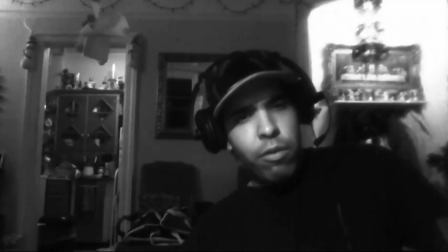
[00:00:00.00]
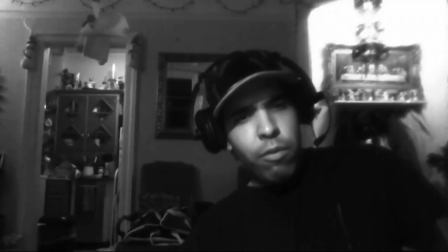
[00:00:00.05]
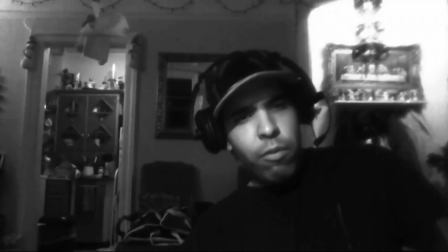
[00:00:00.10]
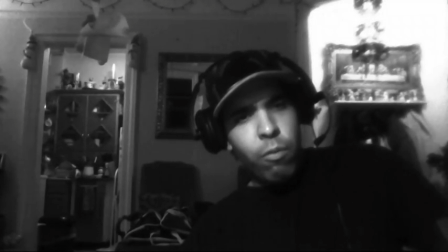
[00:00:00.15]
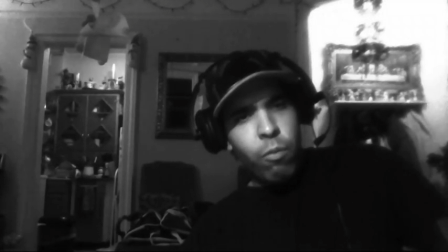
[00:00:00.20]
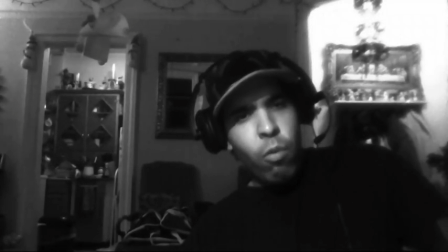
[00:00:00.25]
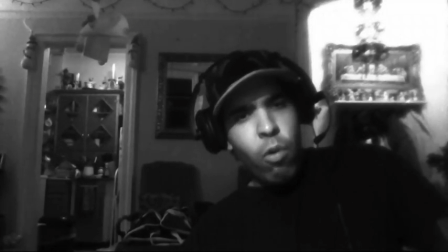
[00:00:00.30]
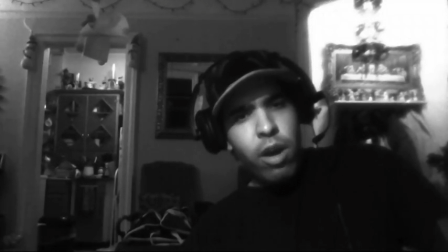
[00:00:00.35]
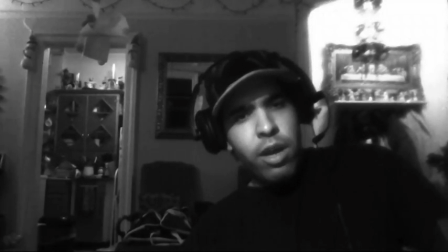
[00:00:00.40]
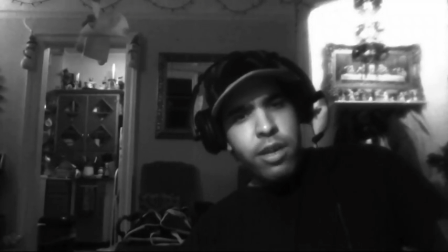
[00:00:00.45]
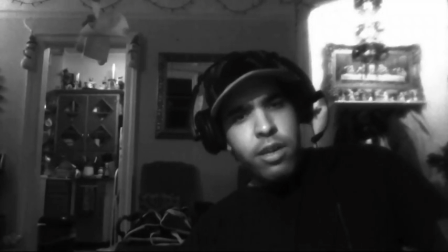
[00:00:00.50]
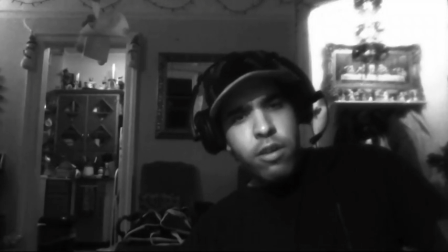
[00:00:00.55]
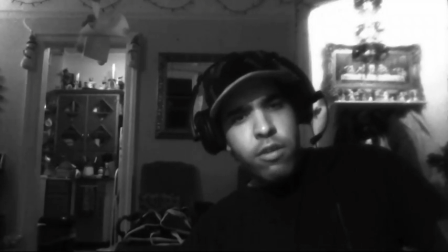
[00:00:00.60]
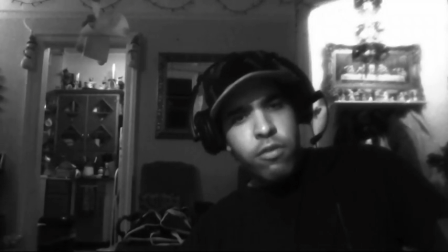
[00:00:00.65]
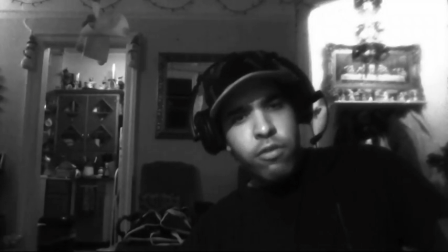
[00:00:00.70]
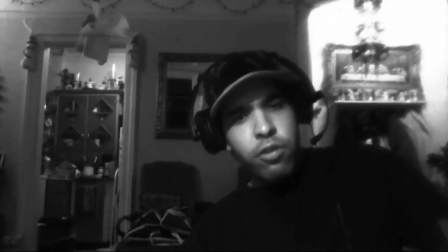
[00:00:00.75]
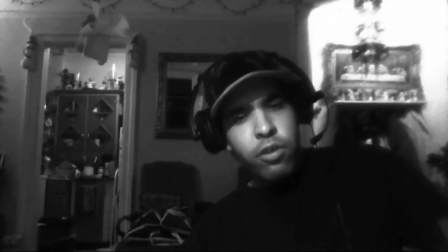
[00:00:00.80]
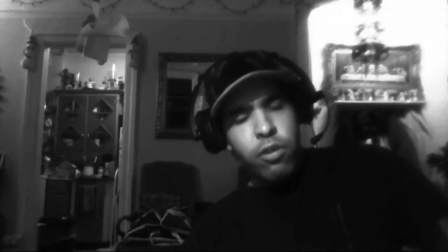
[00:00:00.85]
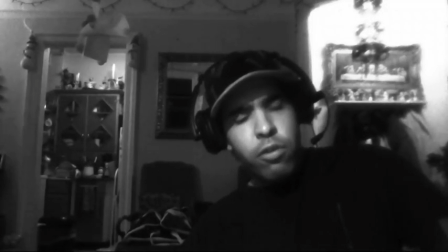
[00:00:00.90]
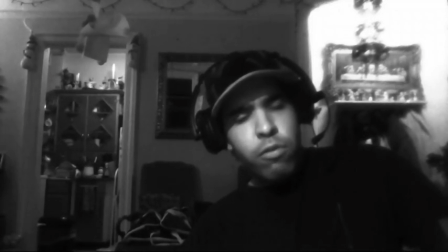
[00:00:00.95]
one,
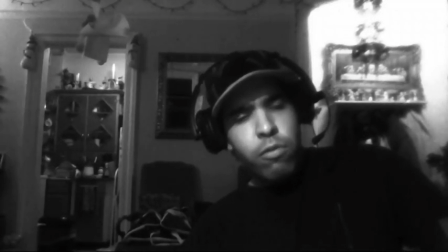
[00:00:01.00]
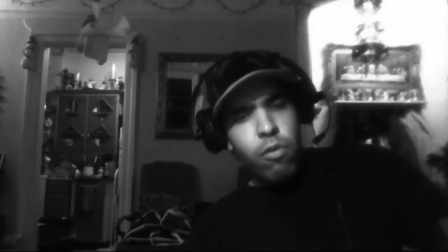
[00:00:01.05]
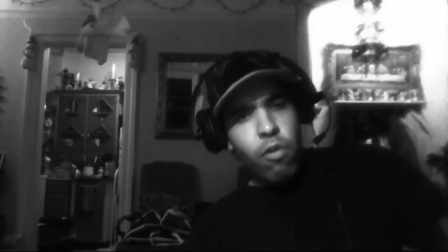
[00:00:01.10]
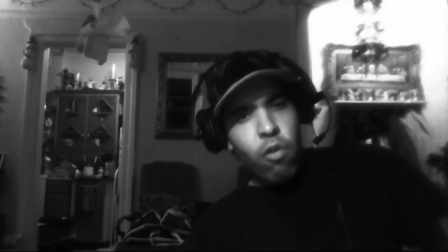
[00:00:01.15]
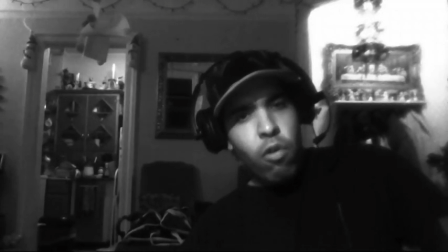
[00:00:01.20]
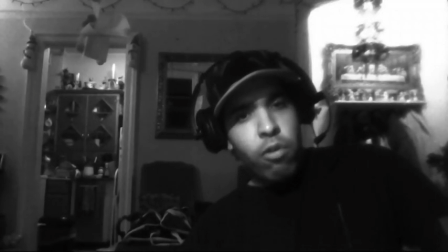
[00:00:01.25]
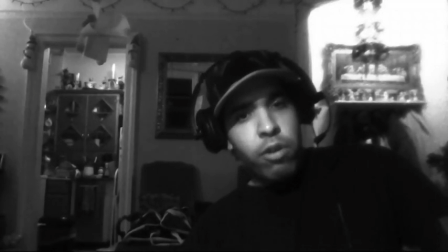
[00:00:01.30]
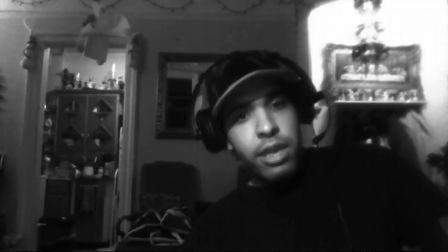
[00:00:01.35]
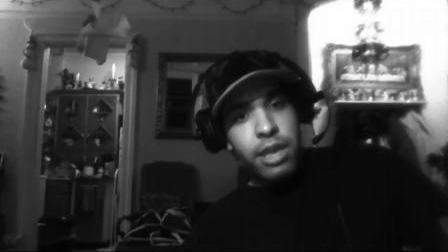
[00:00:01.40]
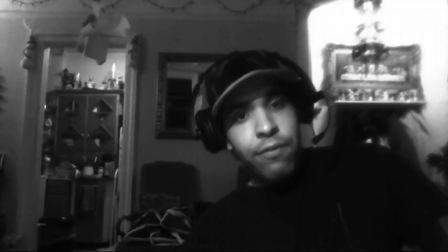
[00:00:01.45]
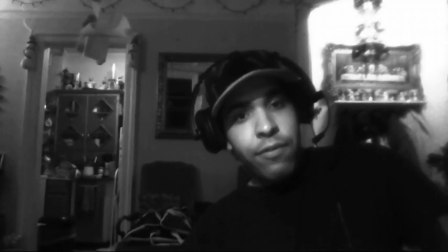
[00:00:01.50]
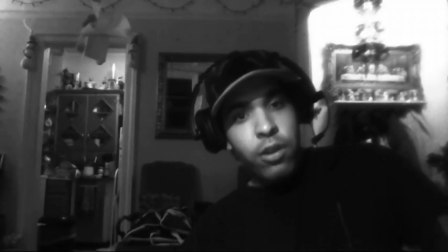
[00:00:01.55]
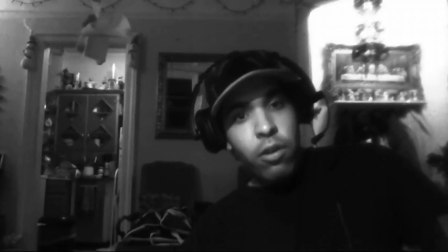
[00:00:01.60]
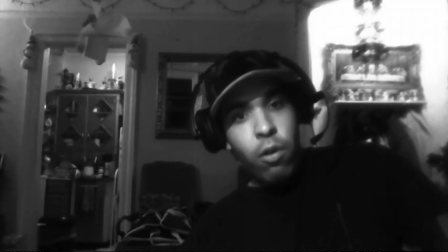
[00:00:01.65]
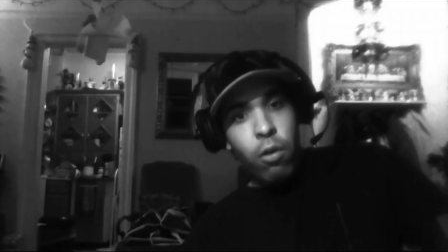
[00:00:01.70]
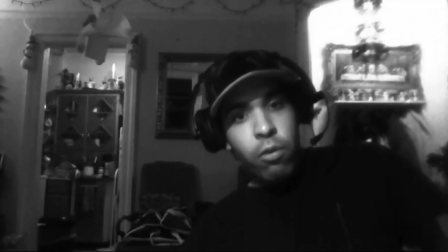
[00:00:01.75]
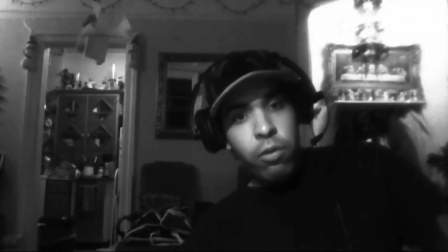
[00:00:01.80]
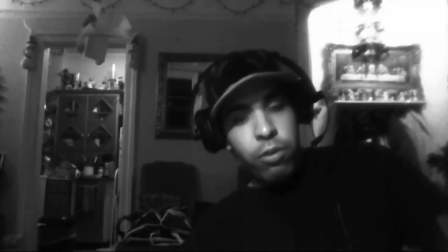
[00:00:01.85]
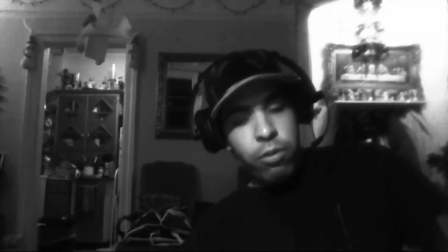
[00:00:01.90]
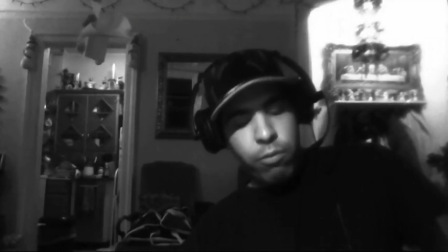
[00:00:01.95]
two, or even
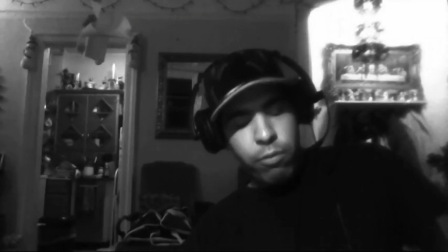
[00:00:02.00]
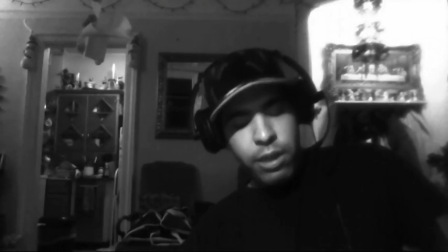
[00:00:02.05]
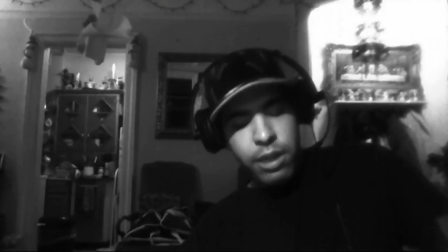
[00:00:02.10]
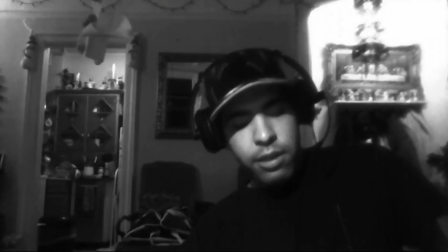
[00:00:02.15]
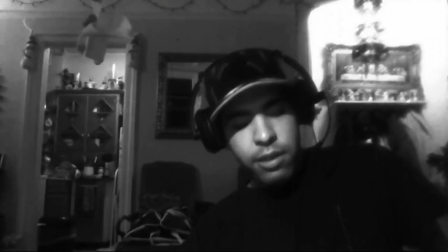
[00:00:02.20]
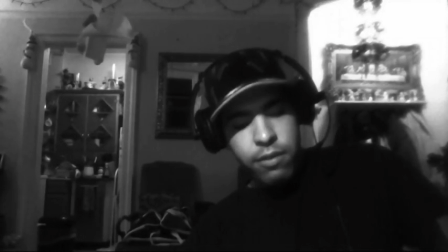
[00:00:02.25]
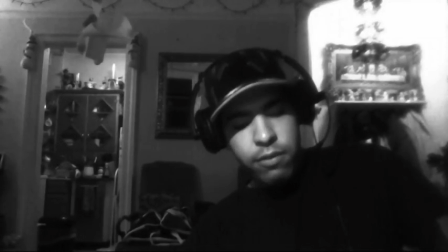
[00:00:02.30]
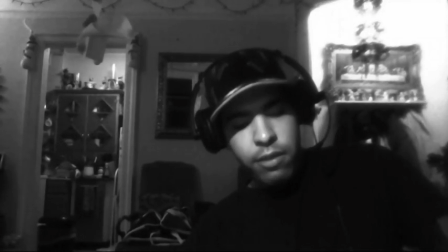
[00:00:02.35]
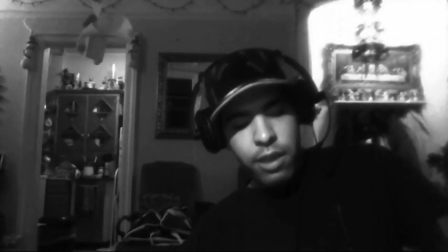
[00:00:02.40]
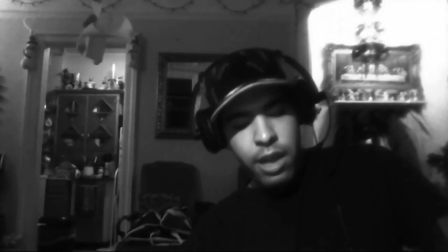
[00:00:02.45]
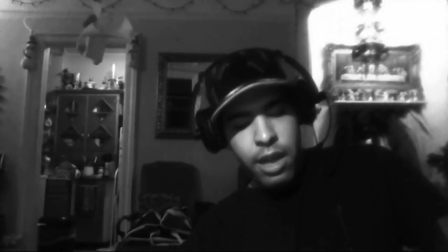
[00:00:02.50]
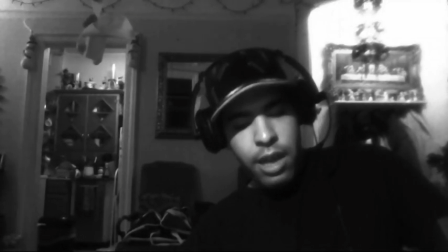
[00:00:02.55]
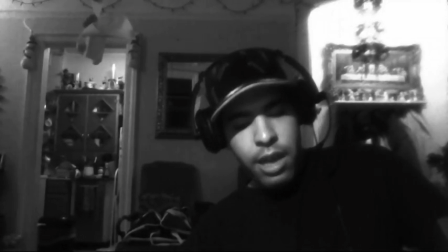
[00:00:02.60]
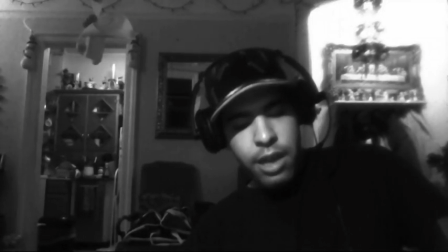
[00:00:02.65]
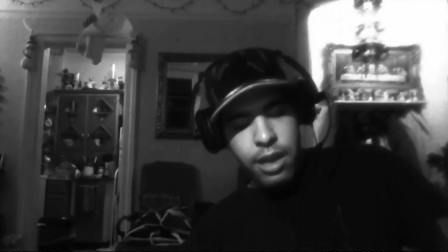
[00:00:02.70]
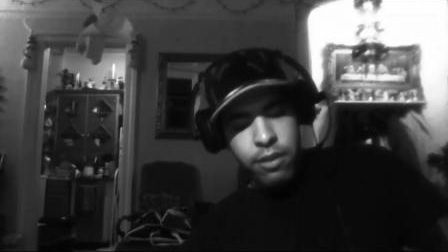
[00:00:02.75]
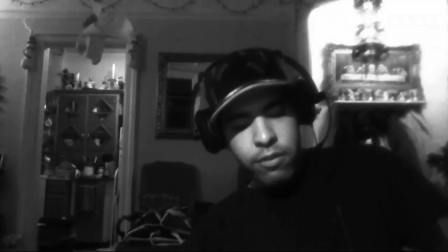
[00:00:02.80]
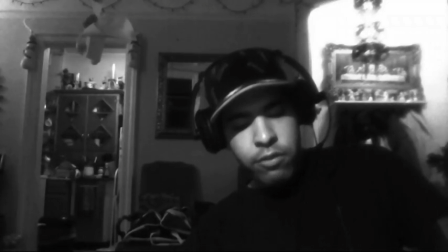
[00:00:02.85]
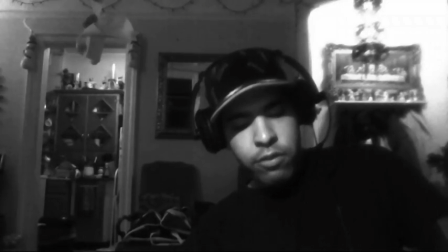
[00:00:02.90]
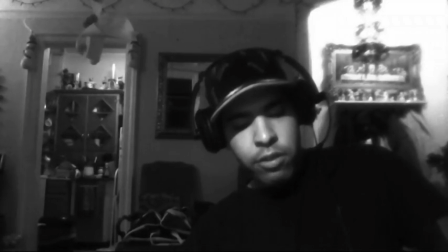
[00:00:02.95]
all three of these
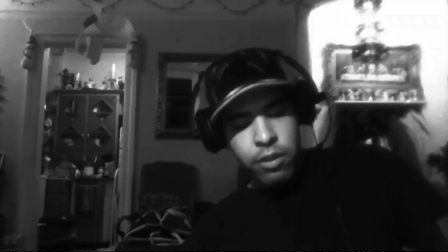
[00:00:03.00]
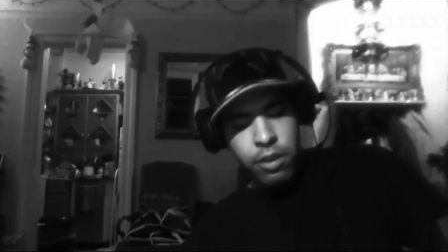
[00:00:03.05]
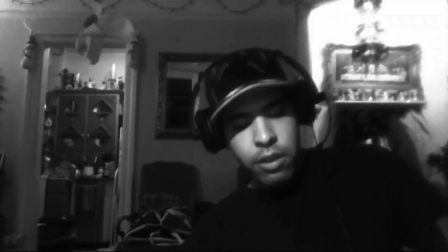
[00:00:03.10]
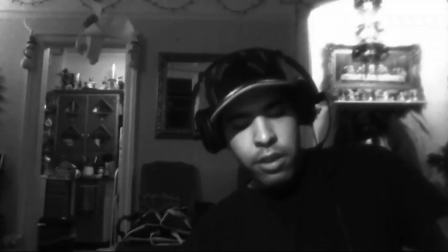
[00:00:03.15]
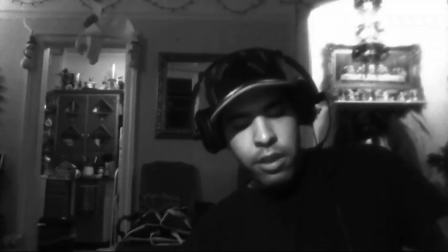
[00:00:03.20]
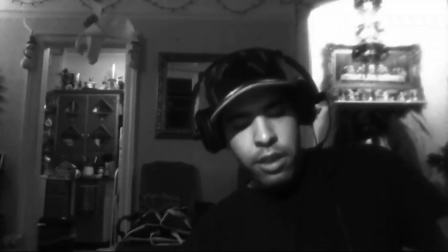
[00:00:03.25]
guys